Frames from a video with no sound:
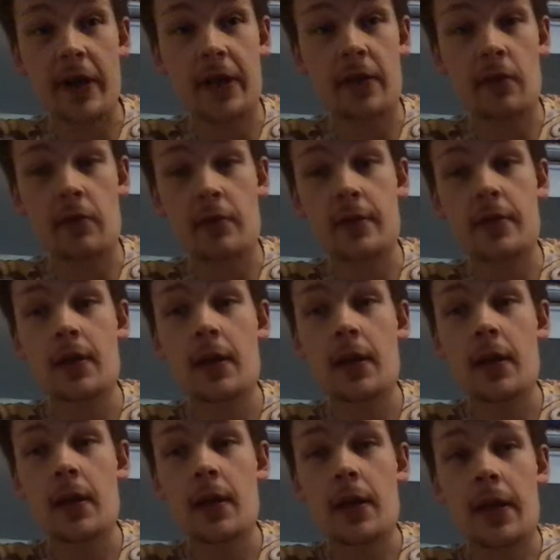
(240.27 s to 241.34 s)
record,
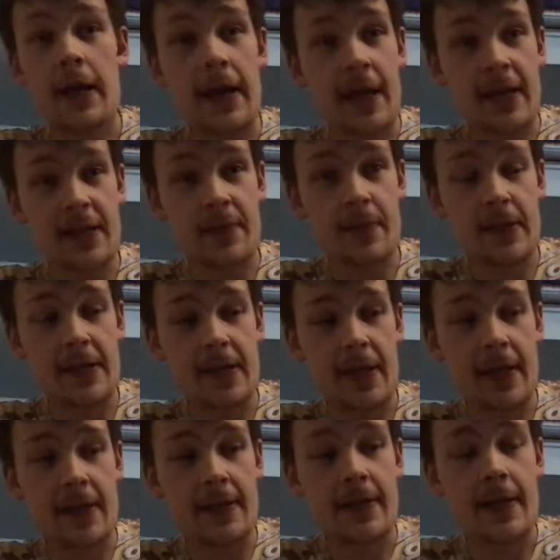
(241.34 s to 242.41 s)
it has to be
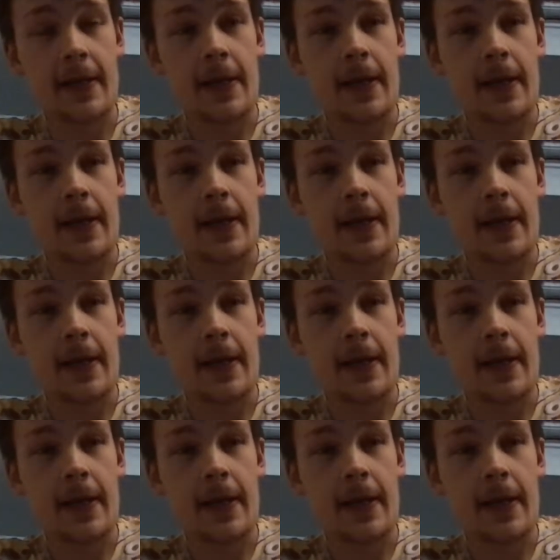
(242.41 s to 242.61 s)
said.